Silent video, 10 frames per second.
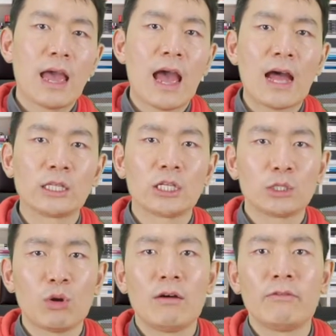at
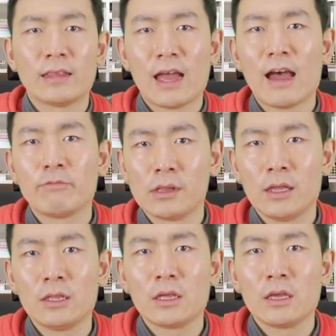
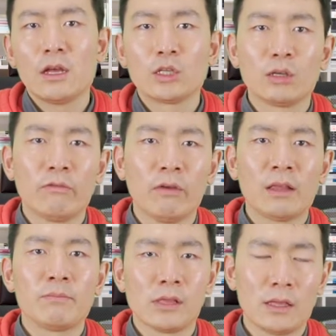12.5% to
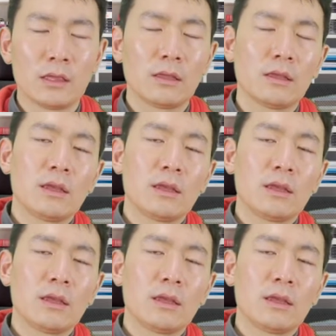15%.